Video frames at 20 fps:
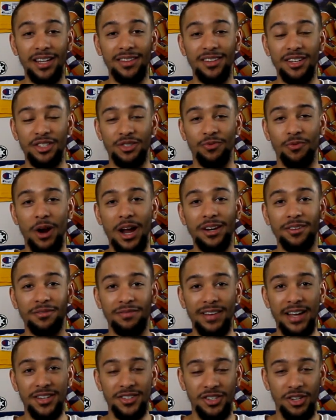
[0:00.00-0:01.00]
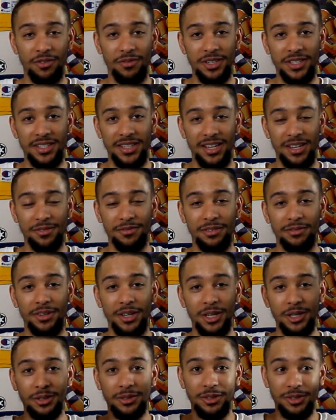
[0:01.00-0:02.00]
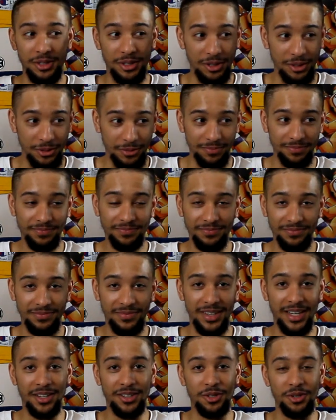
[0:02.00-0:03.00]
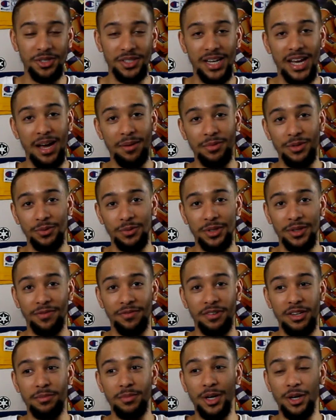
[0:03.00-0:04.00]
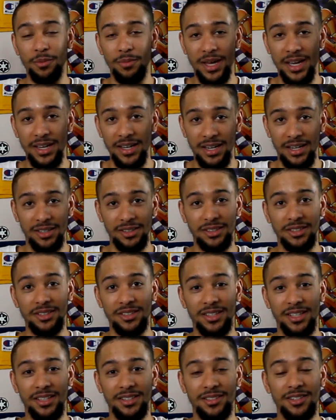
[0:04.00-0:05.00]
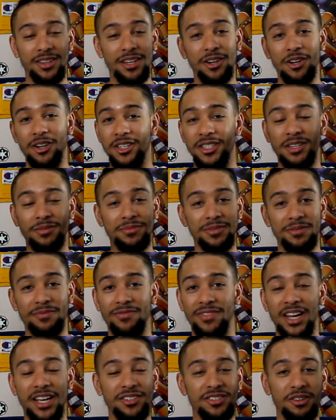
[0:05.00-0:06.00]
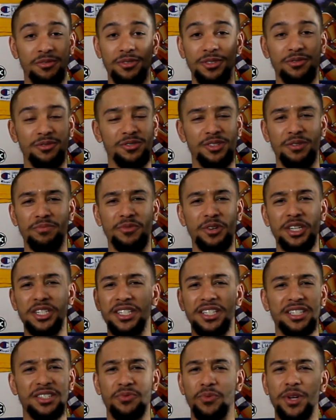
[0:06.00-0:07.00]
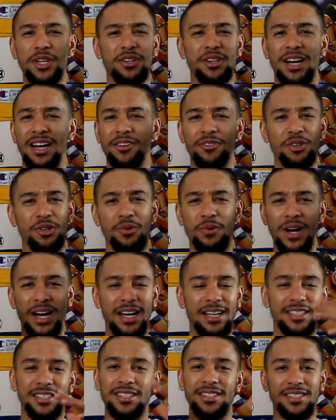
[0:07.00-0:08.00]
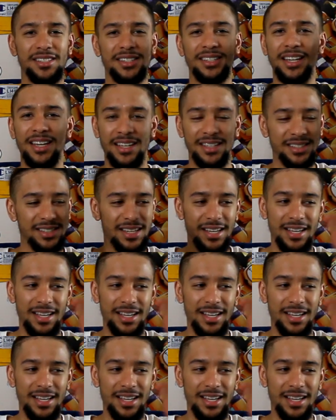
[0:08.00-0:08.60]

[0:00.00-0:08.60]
There's random fan service stuff of her. So that, of course, that happens with female main characters. They always give them some fan service for some reason. It's weird. I don't know why. Just, yeah.